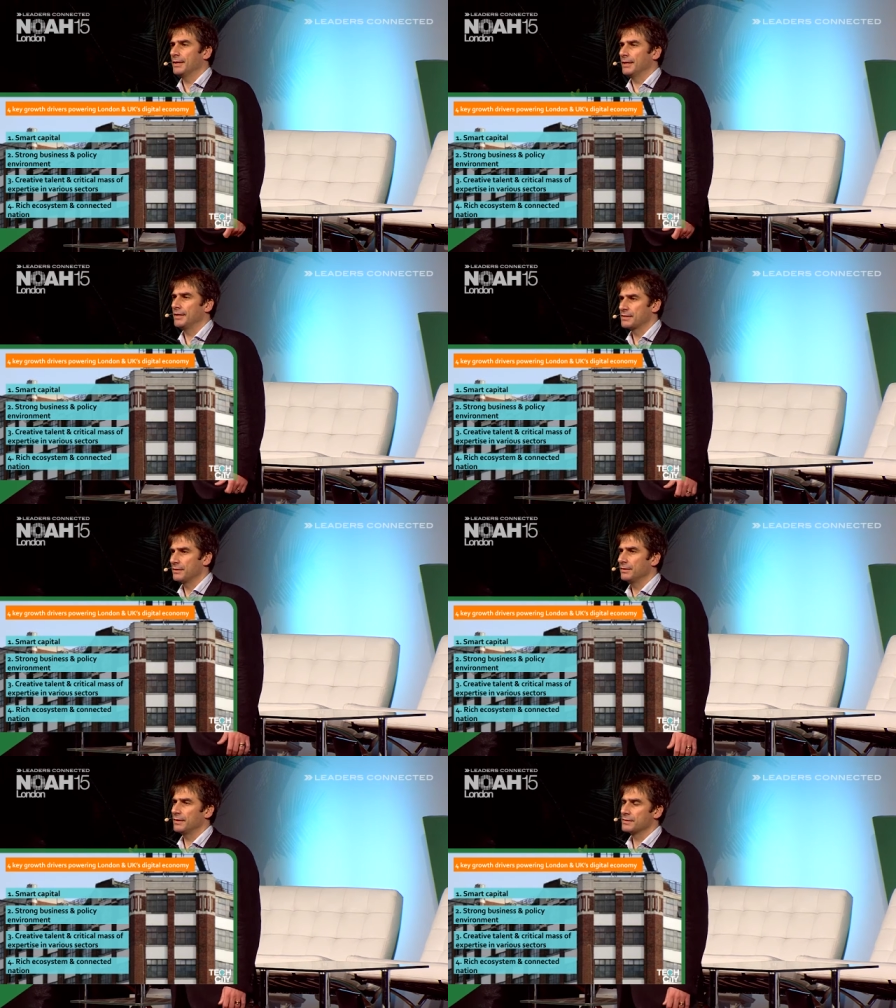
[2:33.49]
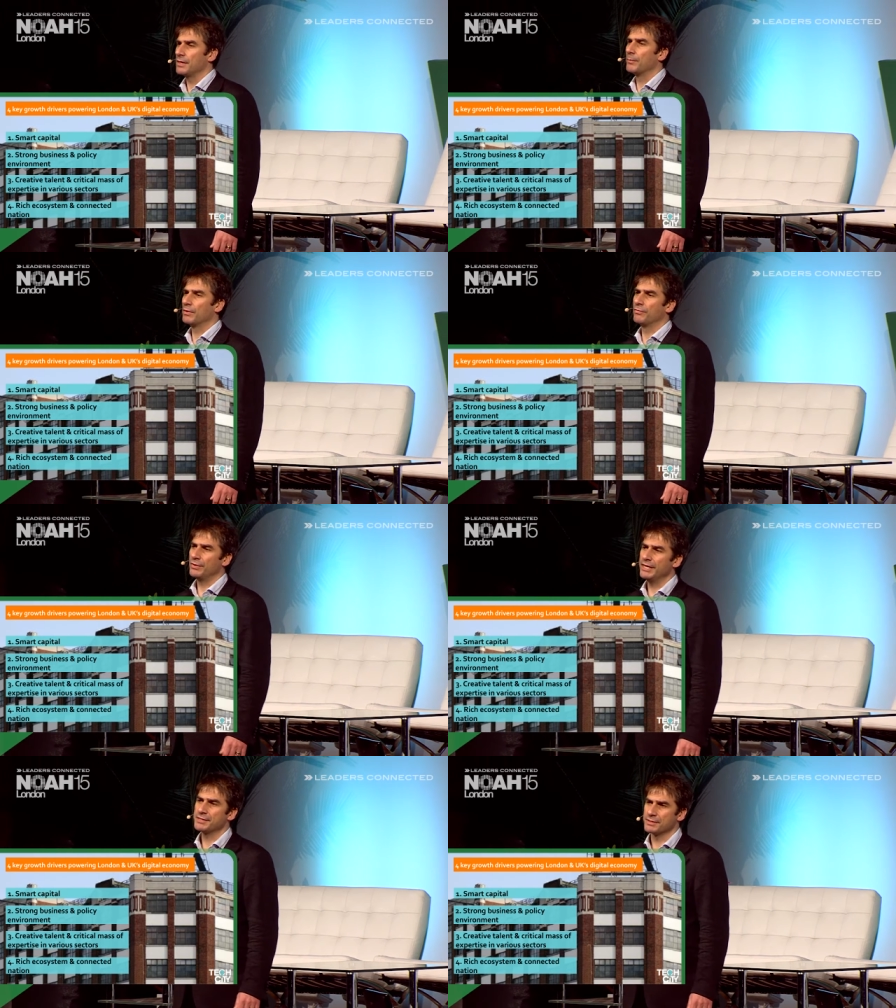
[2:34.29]
And there's a number of
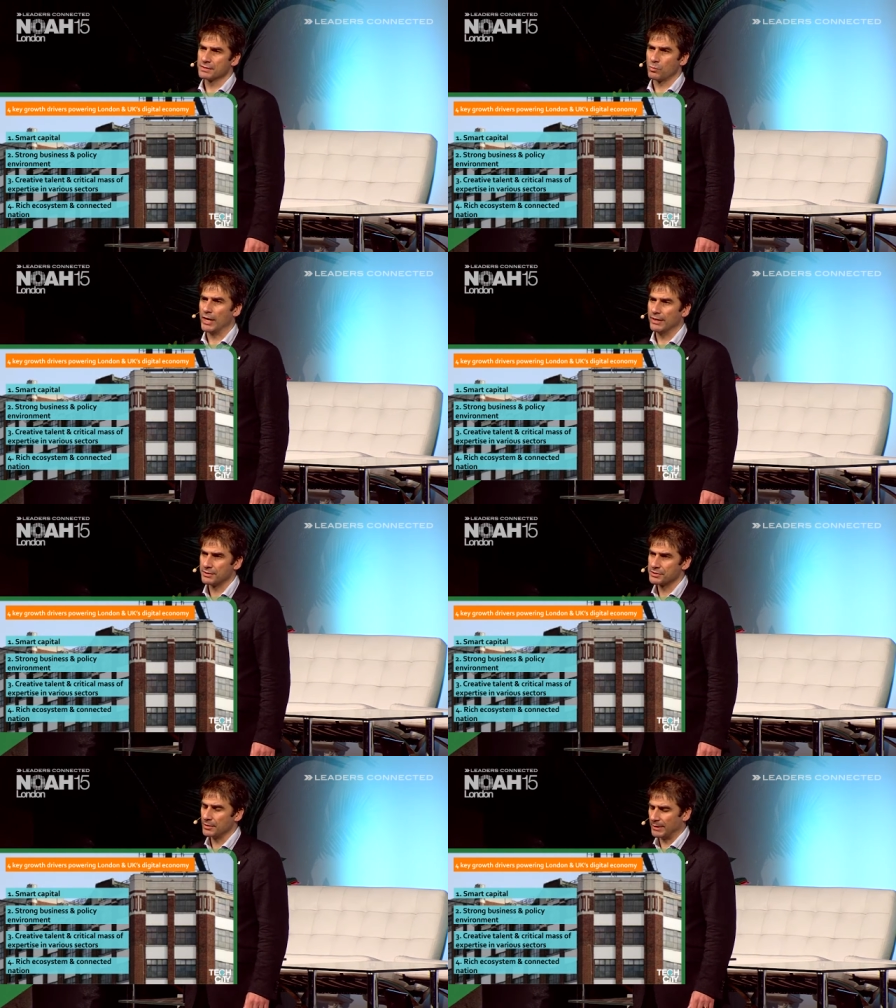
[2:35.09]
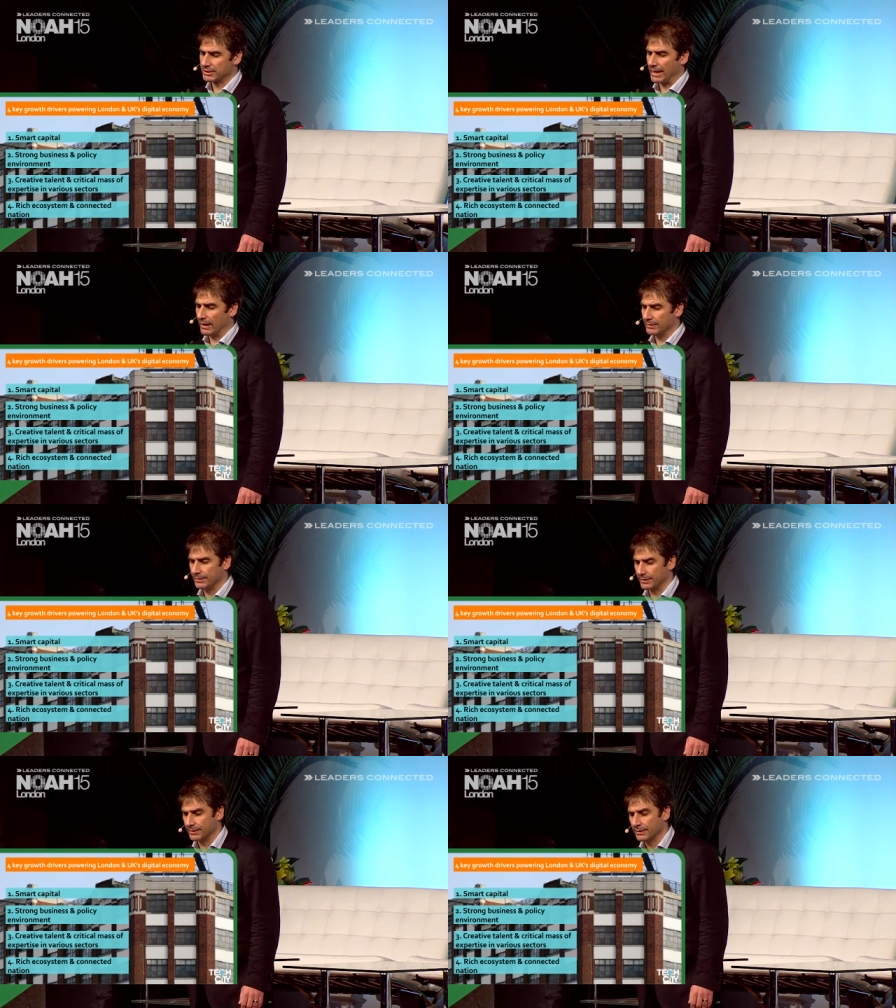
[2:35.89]
reasons why there's so much talent
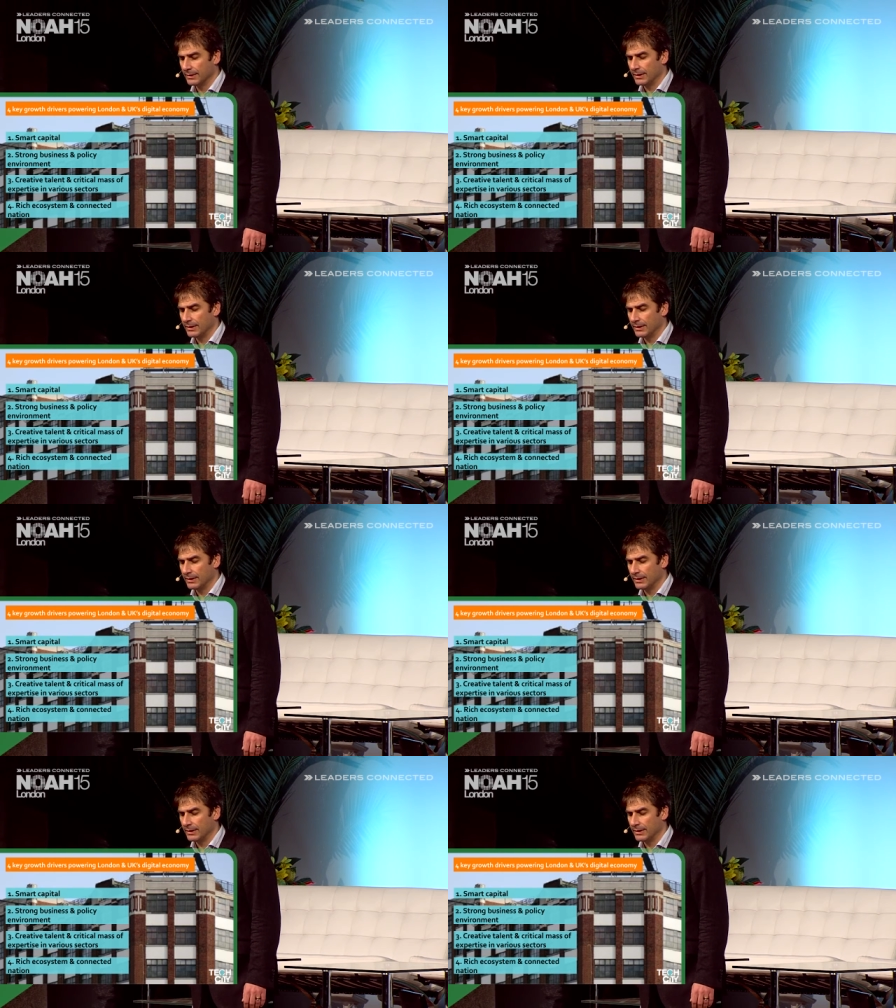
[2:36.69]
here.